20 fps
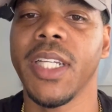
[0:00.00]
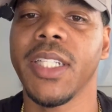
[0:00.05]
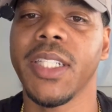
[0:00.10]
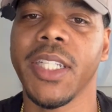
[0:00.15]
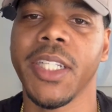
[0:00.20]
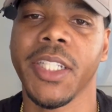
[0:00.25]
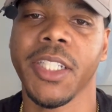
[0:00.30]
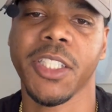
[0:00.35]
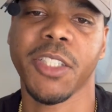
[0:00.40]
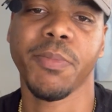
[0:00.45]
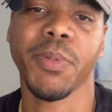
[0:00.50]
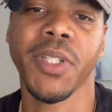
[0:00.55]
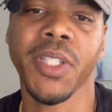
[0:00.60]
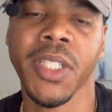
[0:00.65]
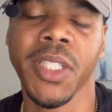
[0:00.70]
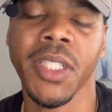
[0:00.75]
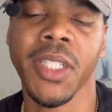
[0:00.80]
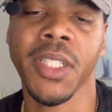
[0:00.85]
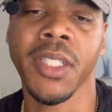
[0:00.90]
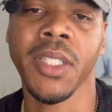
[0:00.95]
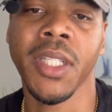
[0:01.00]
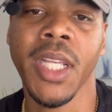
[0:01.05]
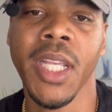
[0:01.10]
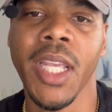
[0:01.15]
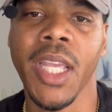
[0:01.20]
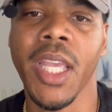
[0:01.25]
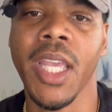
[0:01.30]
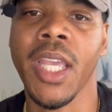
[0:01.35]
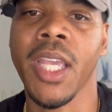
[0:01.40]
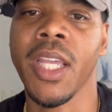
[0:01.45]
date than Experian,
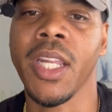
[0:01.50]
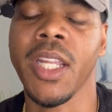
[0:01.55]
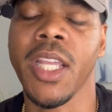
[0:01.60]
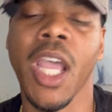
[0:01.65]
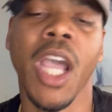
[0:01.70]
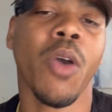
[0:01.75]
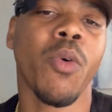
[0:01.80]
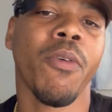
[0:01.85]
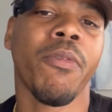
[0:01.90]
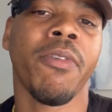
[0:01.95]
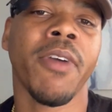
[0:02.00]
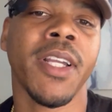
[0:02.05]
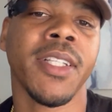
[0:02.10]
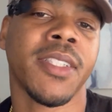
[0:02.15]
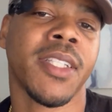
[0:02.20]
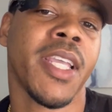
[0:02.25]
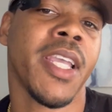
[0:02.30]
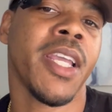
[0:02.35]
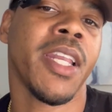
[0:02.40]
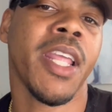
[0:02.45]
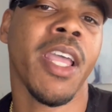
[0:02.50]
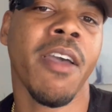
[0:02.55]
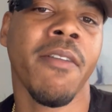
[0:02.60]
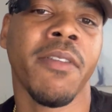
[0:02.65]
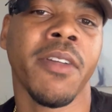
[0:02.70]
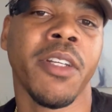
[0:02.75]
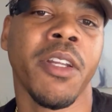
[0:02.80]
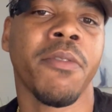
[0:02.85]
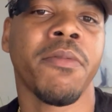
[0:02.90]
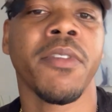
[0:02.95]
and Equifax can't
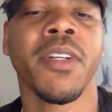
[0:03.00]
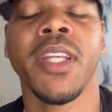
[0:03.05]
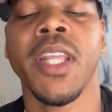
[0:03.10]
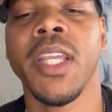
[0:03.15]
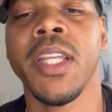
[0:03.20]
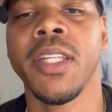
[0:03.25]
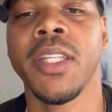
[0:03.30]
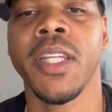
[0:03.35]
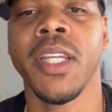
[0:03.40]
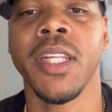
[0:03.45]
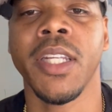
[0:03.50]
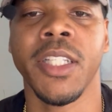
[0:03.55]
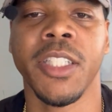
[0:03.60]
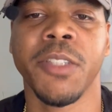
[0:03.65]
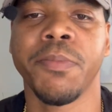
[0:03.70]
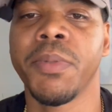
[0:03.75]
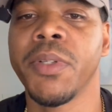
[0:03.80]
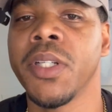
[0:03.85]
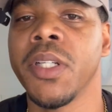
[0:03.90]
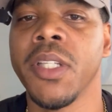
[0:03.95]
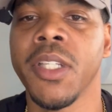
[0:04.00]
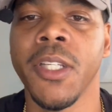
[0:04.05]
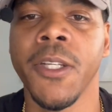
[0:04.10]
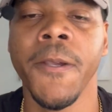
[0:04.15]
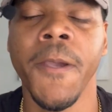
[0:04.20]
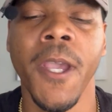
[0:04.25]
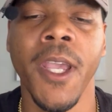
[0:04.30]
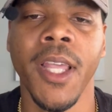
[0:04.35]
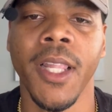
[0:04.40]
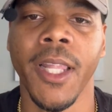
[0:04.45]
have a different date than Experian.
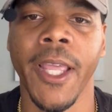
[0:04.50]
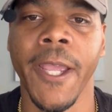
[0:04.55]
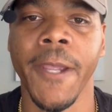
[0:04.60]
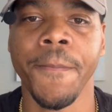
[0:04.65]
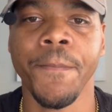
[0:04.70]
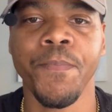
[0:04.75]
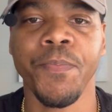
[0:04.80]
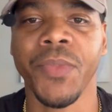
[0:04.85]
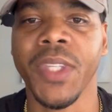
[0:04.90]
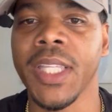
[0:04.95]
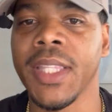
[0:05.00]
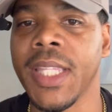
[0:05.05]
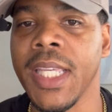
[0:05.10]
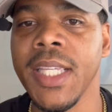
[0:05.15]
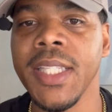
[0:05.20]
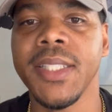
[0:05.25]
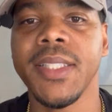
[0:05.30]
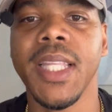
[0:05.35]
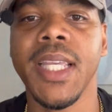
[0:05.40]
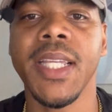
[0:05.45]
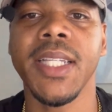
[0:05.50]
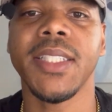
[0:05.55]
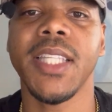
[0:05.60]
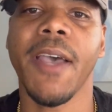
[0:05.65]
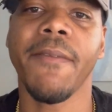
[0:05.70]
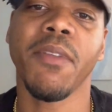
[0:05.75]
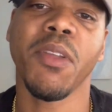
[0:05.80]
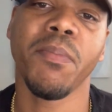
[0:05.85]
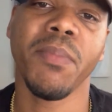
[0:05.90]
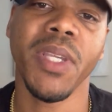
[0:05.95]
Like, these things
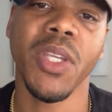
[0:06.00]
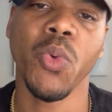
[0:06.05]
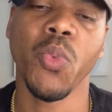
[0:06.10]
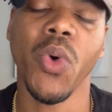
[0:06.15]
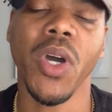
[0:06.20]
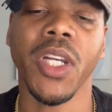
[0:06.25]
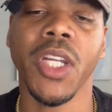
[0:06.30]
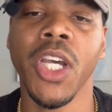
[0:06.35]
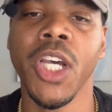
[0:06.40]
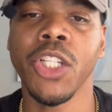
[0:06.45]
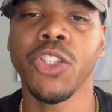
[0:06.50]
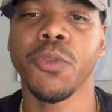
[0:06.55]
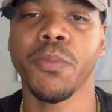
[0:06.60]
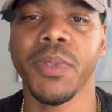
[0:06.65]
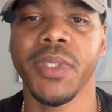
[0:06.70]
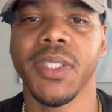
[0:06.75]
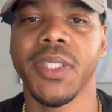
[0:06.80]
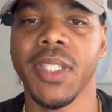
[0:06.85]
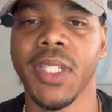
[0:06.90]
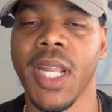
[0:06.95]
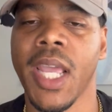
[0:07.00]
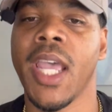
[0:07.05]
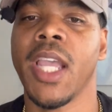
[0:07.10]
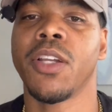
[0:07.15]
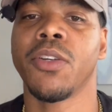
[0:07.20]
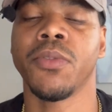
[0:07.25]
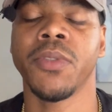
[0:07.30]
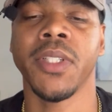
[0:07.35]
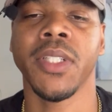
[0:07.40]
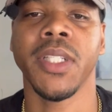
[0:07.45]
have to be 100%
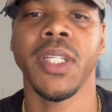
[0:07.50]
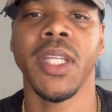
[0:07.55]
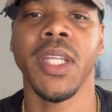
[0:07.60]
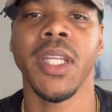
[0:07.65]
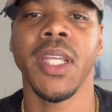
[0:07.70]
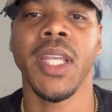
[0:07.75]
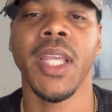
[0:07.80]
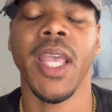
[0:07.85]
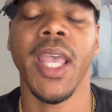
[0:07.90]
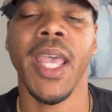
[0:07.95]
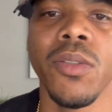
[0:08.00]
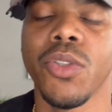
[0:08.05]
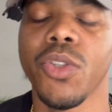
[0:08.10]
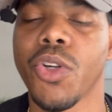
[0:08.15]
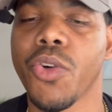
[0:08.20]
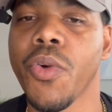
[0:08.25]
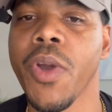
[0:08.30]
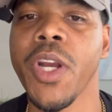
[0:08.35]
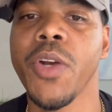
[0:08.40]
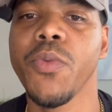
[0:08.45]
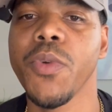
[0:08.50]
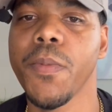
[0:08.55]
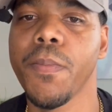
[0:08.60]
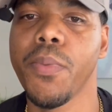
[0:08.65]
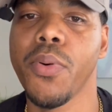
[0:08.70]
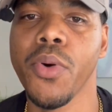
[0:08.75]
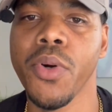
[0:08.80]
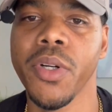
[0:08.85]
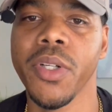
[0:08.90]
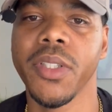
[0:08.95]
accurate. Credit
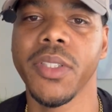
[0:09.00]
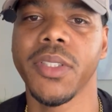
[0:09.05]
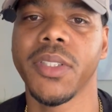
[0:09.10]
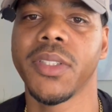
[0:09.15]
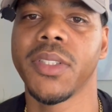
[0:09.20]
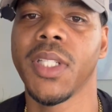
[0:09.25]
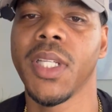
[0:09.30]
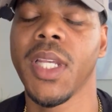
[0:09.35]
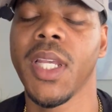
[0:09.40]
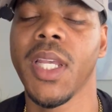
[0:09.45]
reports